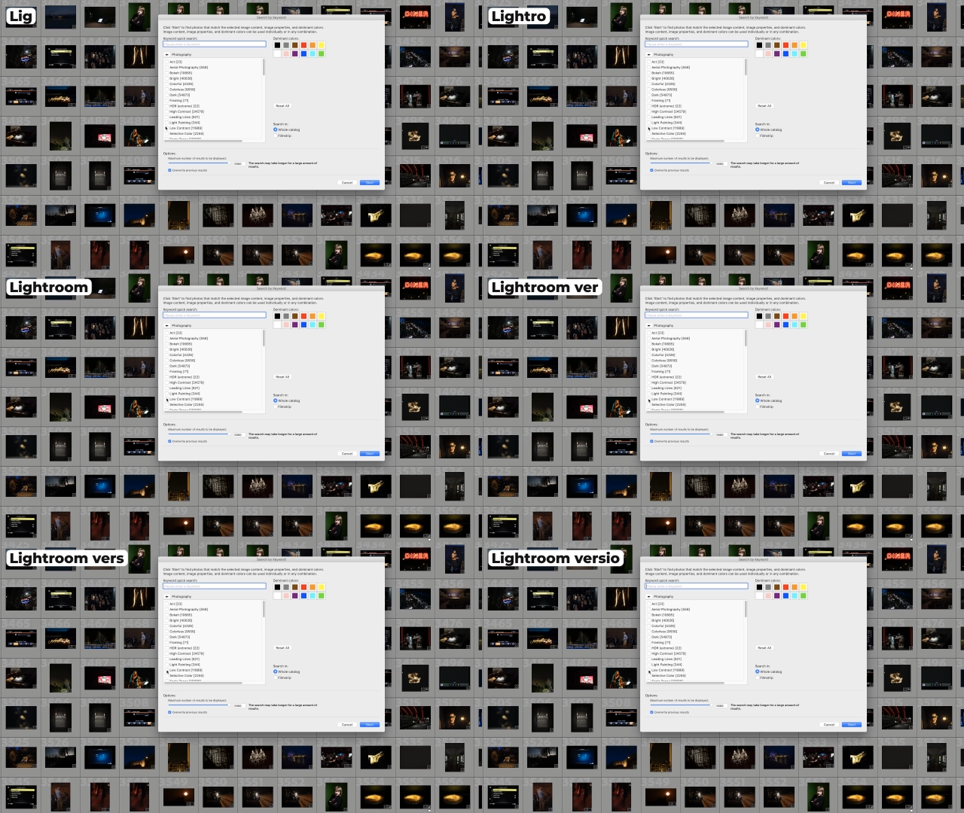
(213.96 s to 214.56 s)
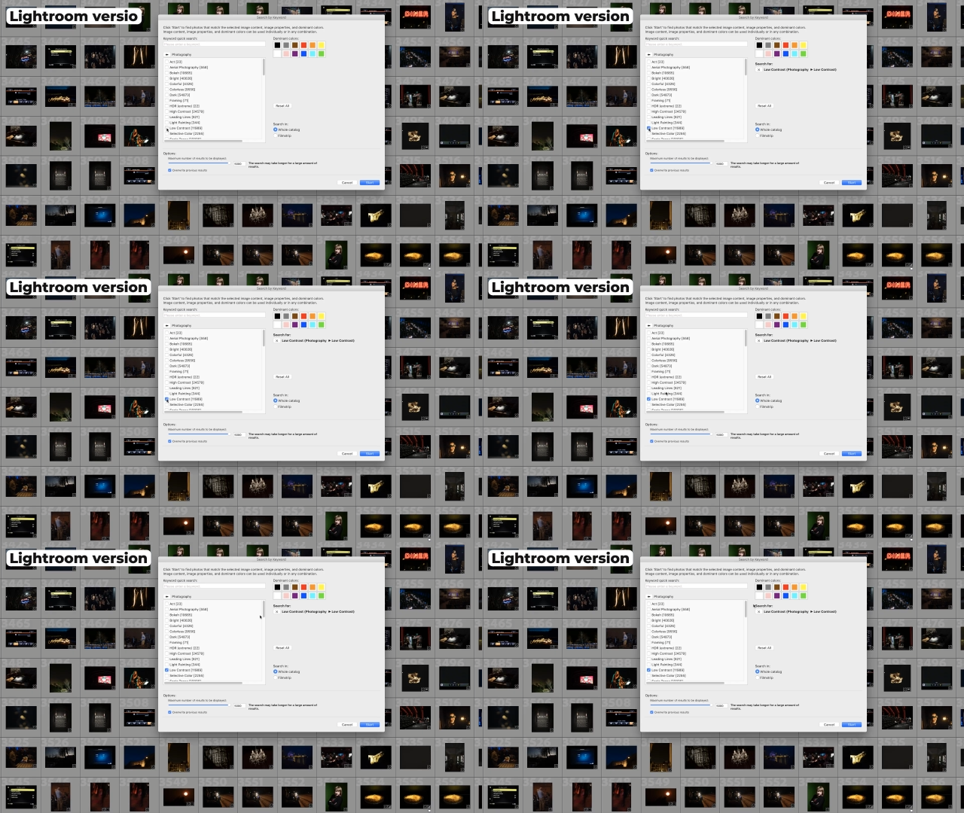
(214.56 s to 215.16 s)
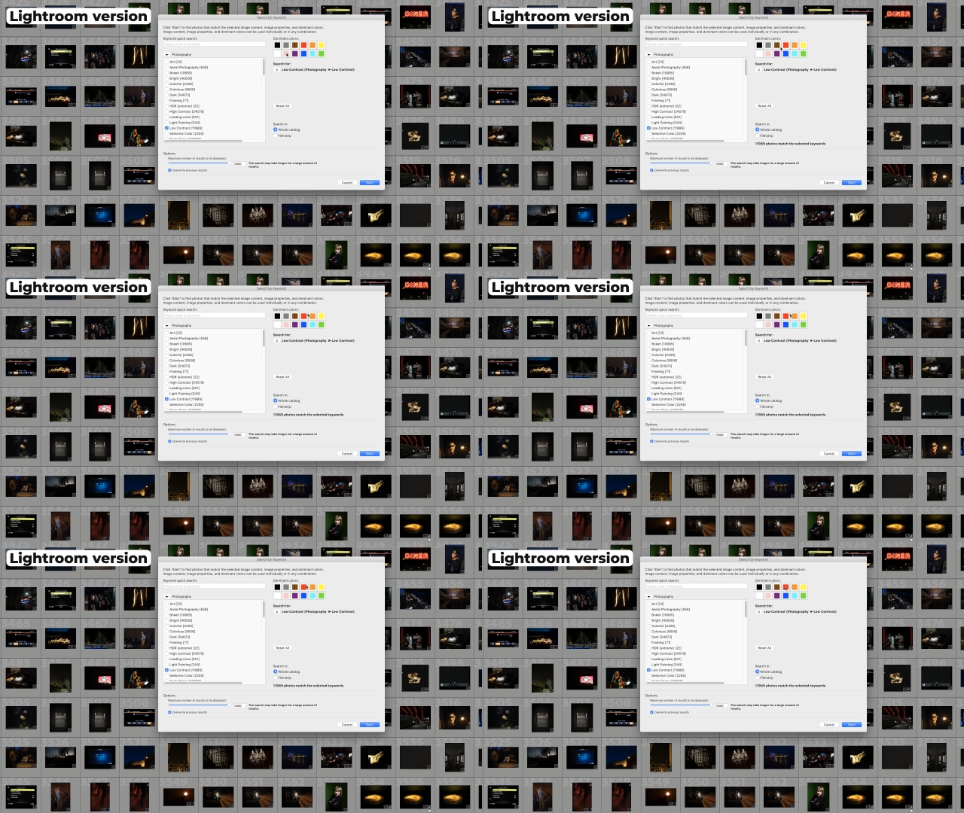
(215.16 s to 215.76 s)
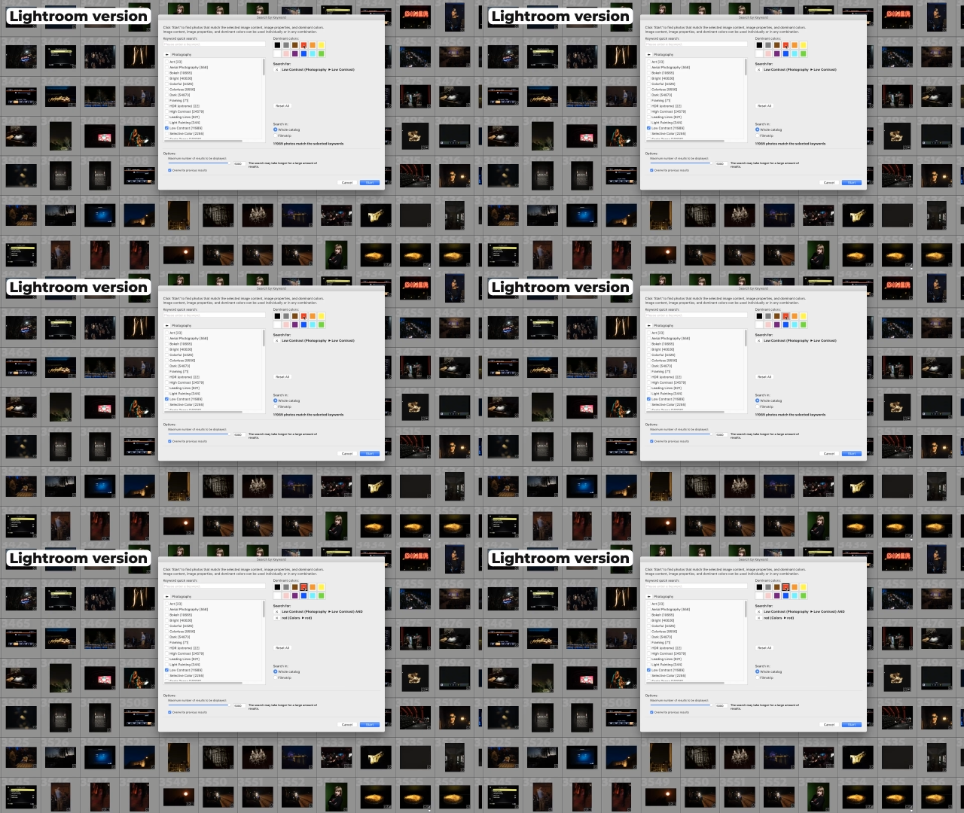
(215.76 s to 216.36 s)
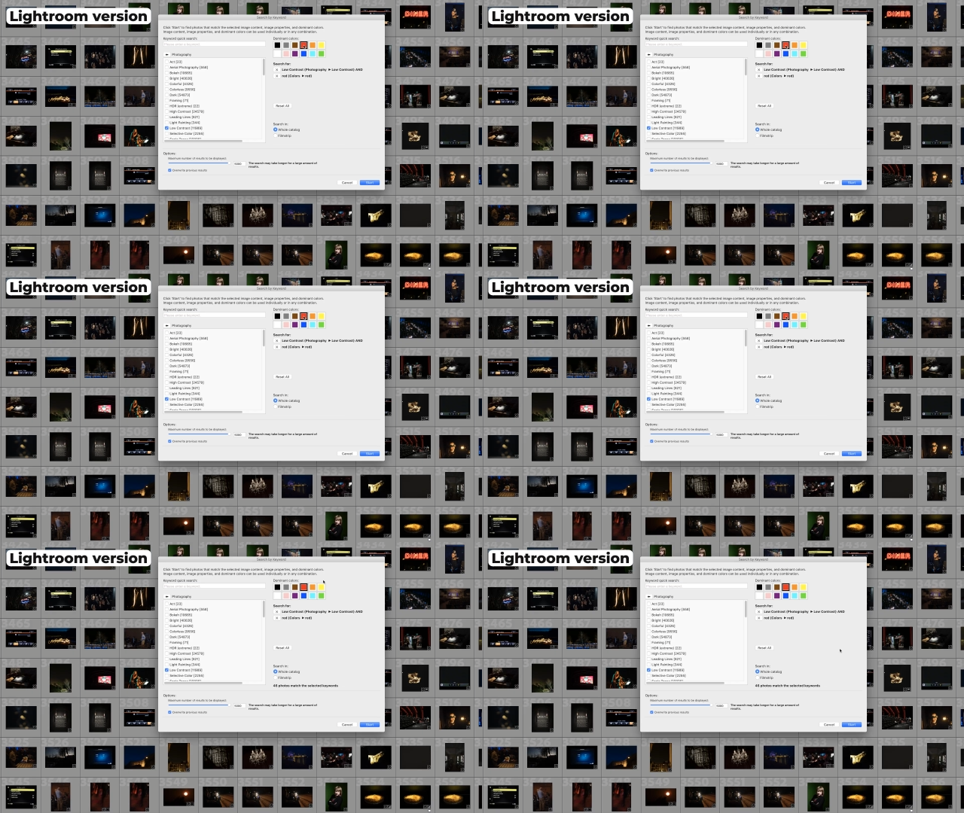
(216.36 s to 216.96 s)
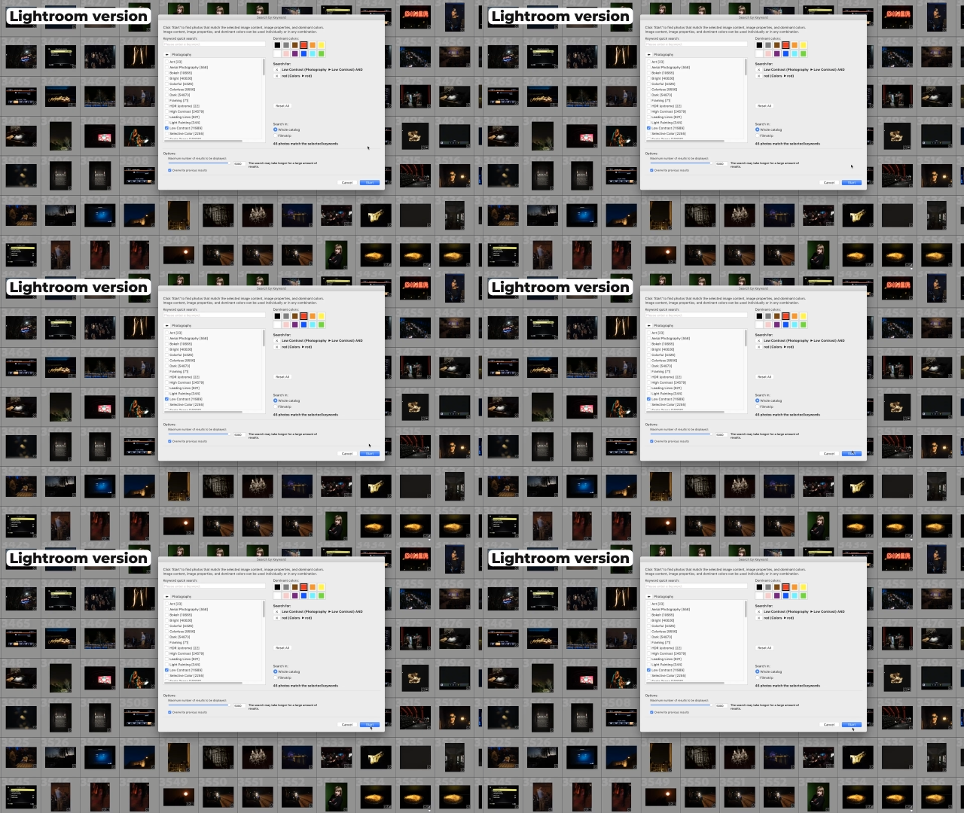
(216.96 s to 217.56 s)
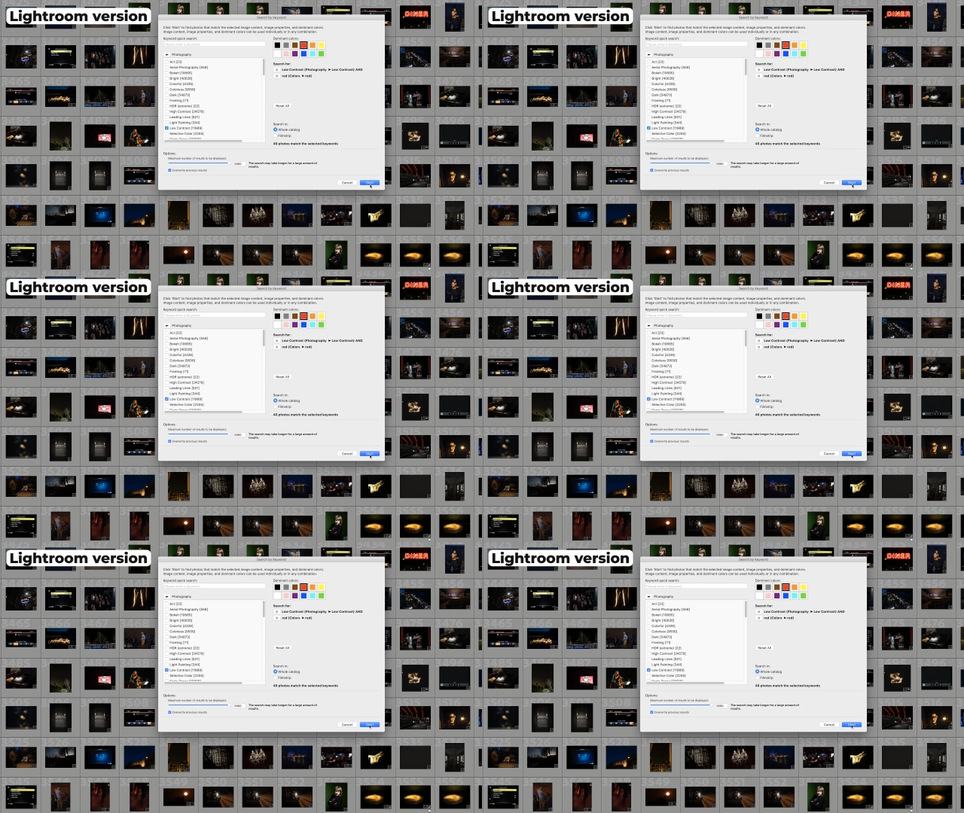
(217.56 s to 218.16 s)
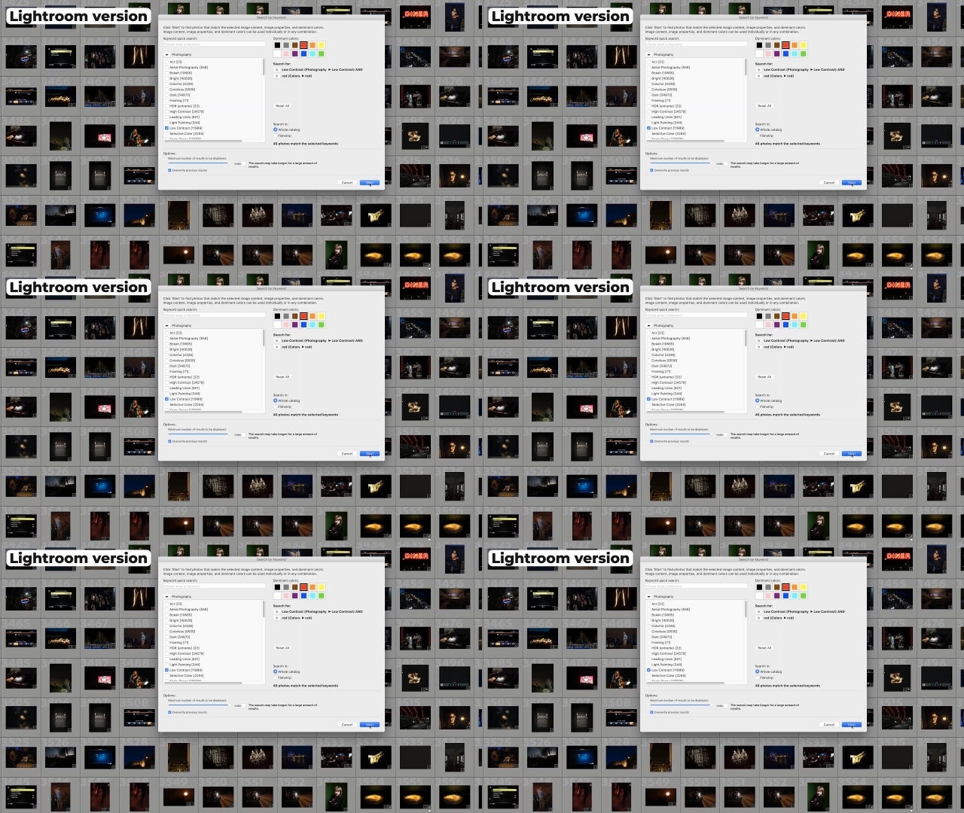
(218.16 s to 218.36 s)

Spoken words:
[unreadable: no face in view]